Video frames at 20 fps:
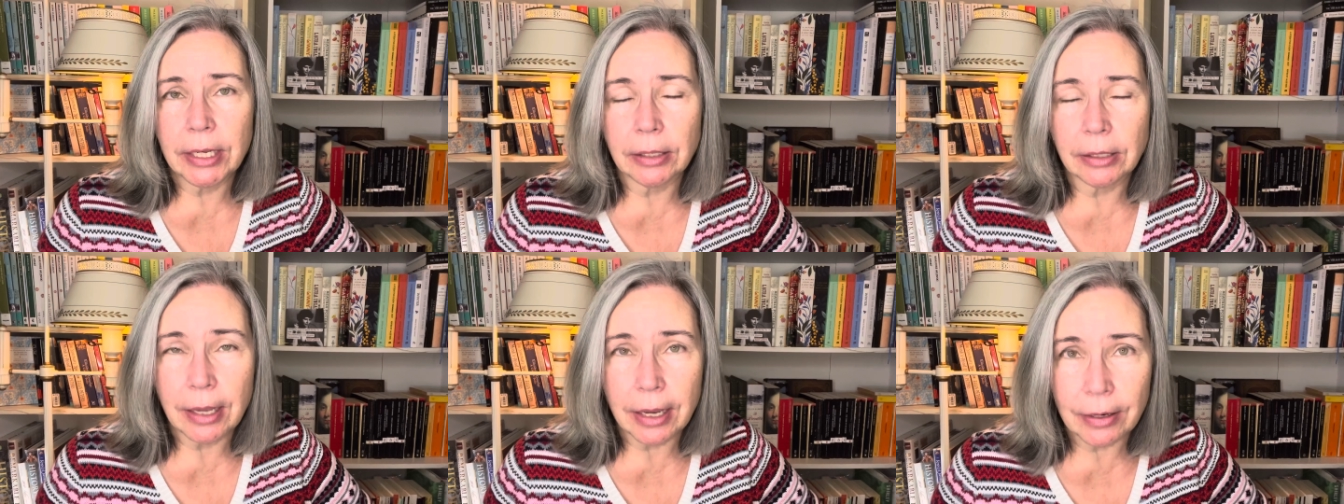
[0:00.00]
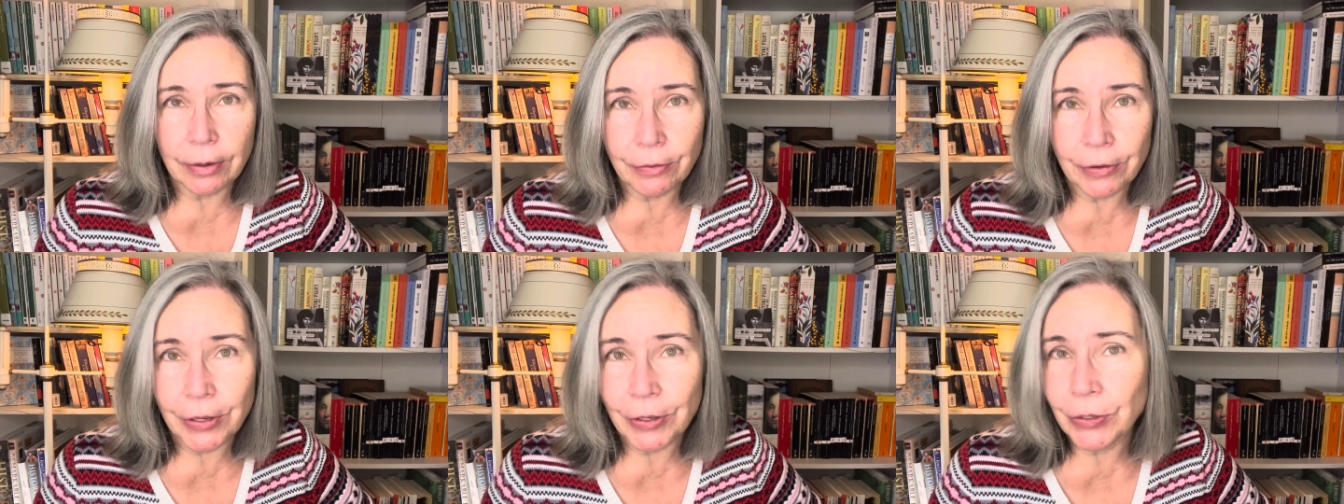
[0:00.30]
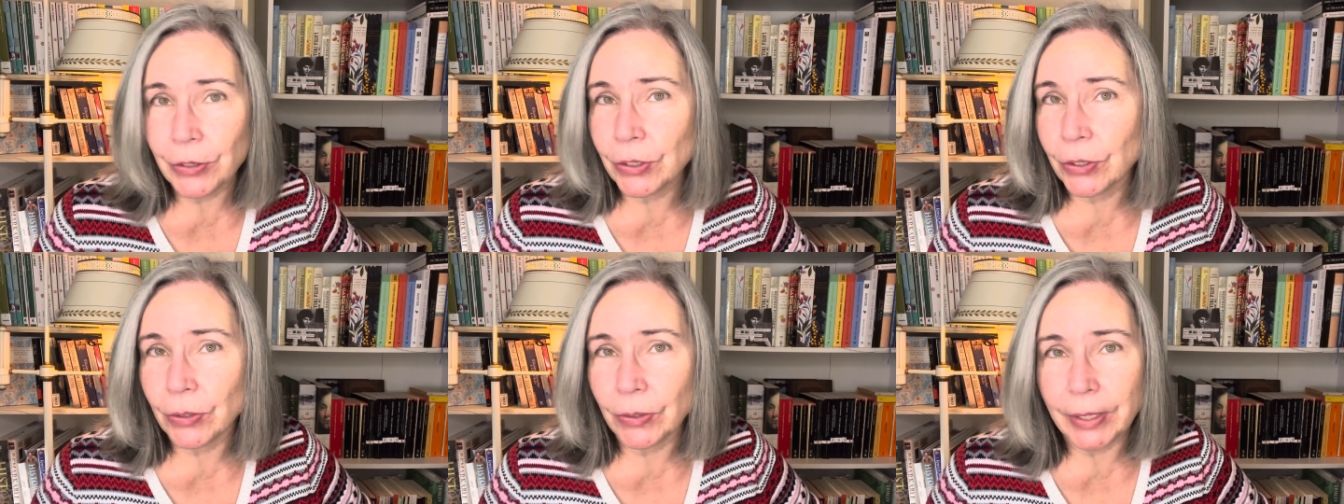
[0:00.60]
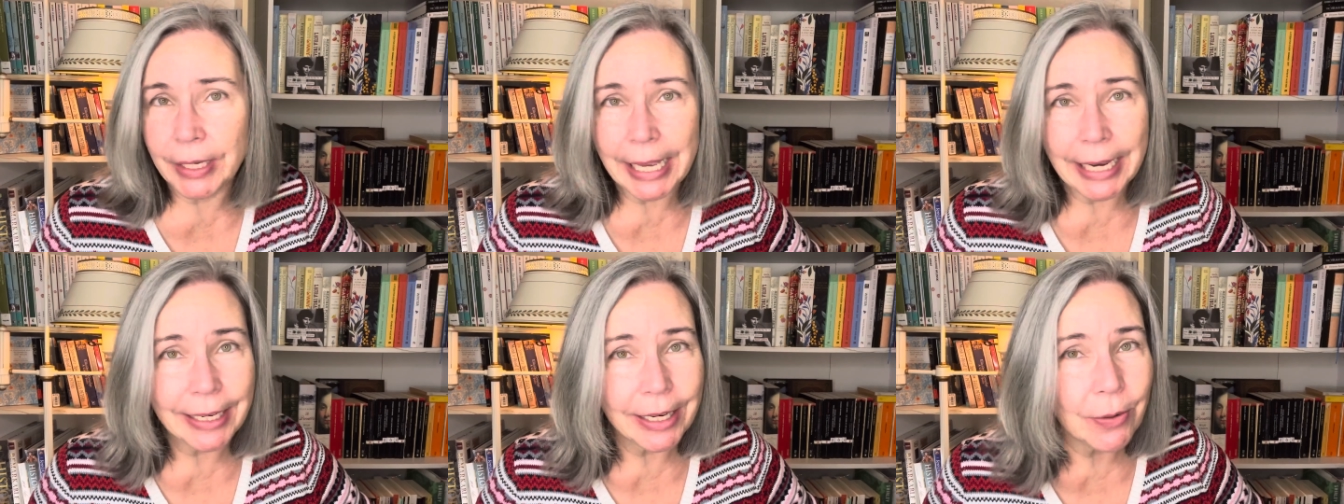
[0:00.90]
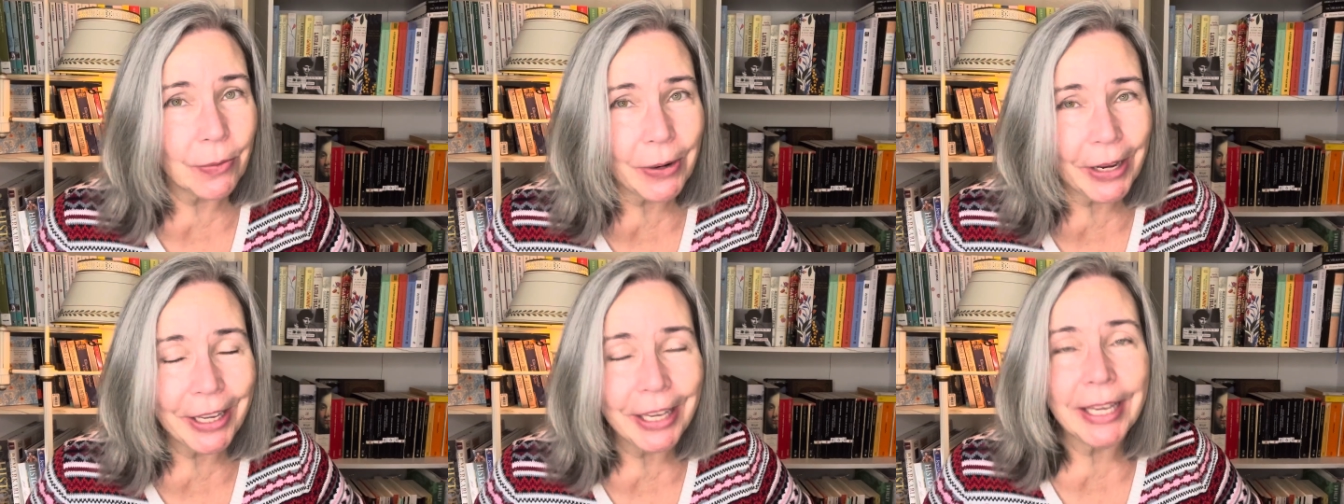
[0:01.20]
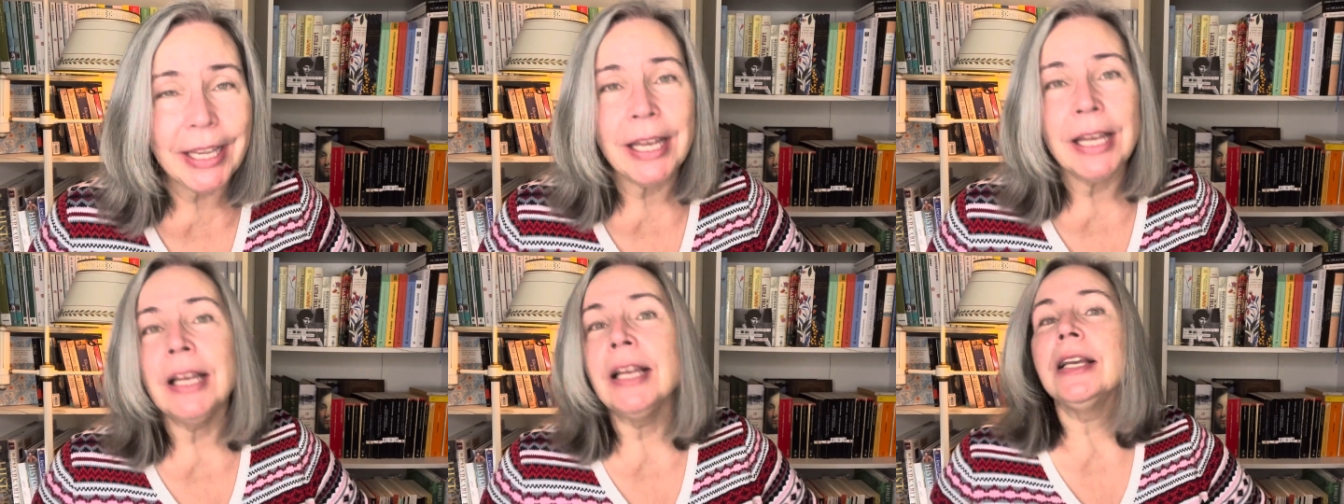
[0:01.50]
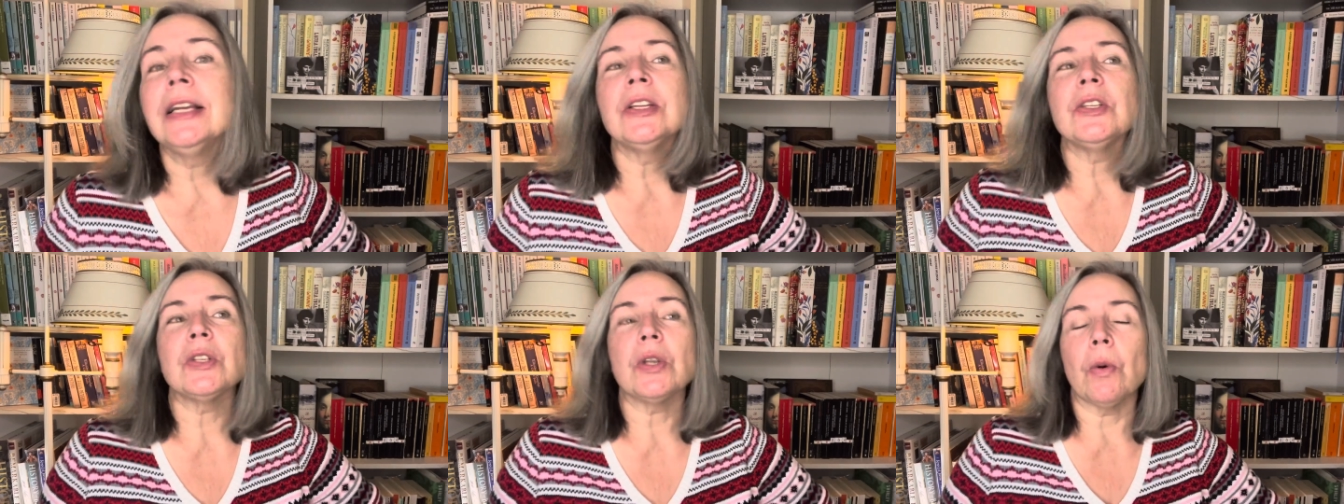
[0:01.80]
lot of history anyway,
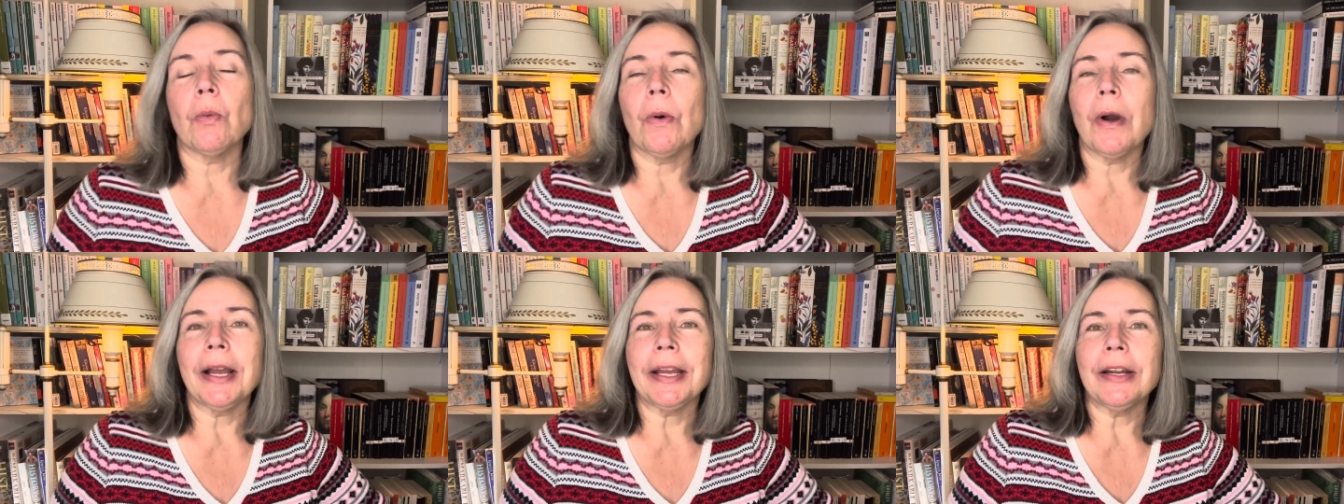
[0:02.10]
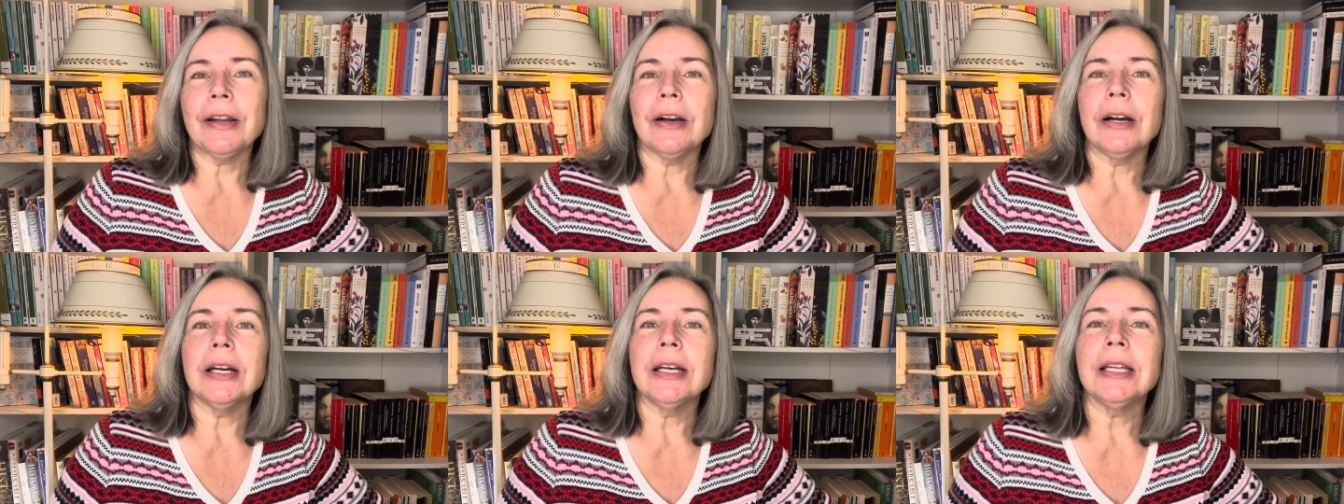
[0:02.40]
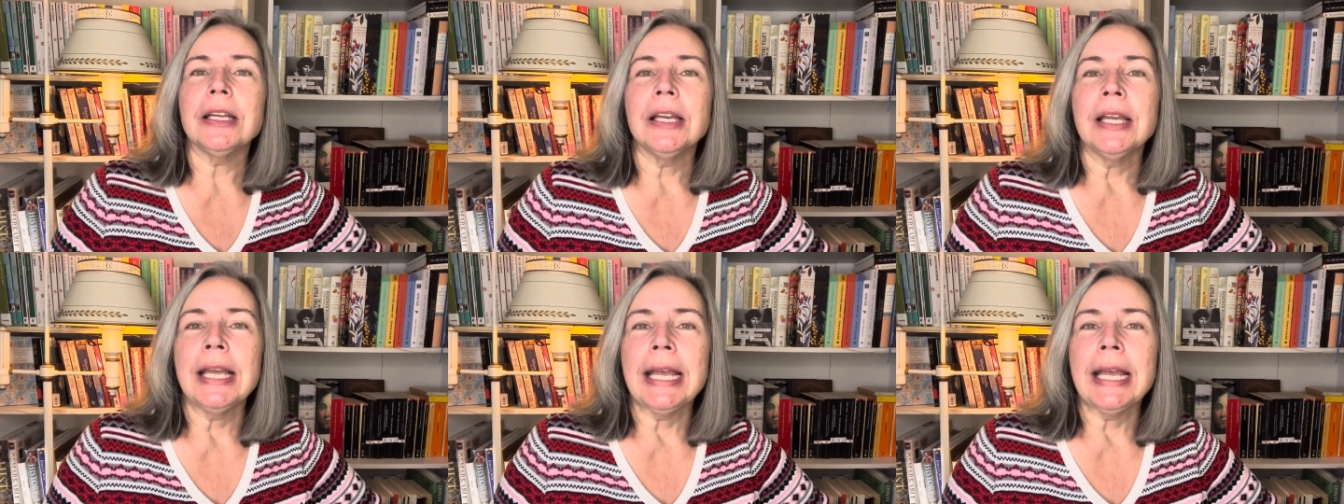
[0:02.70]
so why not?